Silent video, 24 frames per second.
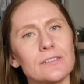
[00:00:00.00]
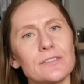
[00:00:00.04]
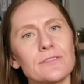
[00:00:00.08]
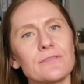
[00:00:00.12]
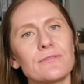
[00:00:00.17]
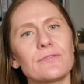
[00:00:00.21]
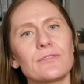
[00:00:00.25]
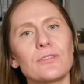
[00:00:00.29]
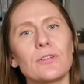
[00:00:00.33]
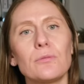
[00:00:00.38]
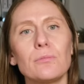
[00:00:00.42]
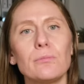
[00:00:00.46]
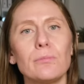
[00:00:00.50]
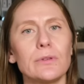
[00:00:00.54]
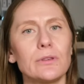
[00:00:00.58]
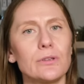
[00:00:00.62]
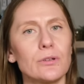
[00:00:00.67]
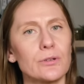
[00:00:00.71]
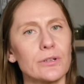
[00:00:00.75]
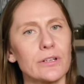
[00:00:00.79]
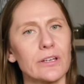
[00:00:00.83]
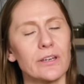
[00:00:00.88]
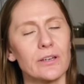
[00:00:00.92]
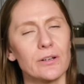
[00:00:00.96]
from
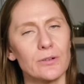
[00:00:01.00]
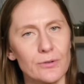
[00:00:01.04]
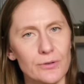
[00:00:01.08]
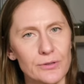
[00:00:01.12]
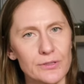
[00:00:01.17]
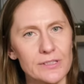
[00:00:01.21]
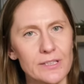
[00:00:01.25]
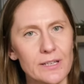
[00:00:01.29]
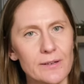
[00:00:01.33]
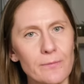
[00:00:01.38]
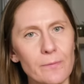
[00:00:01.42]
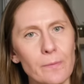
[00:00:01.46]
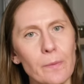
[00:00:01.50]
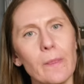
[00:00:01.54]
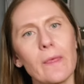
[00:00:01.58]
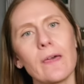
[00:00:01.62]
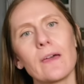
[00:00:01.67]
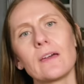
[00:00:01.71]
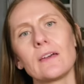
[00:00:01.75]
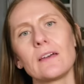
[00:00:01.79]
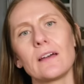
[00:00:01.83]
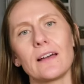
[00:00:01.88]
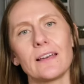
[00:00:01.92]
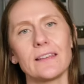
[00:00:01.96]
Midori Hirose.
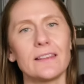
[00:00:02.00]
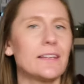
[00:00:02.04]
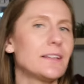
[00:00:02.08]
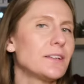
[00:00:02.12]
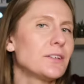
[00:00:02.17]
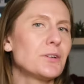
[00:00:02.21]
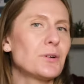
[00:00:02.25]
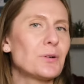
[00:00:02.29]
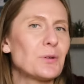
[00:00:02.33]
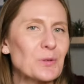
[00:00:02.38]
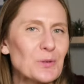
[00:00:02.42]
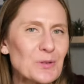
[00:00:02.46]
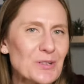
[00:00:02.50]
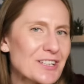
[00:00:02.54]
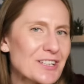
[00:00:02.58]
I think you already